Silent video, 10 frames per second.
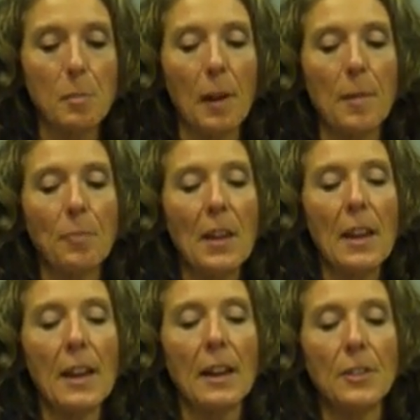but
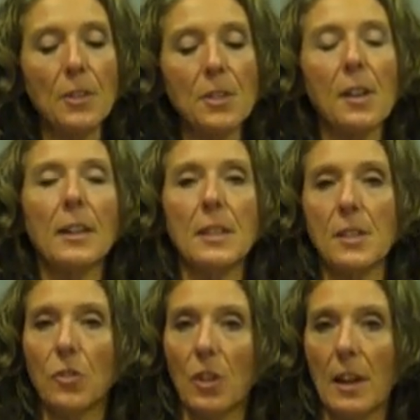a new study
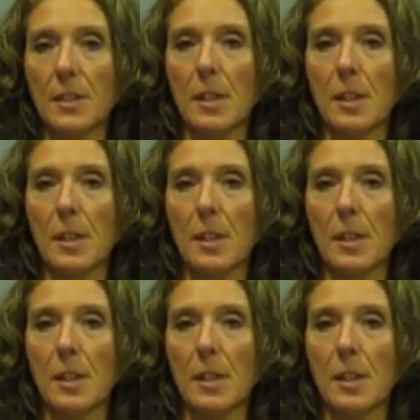suggests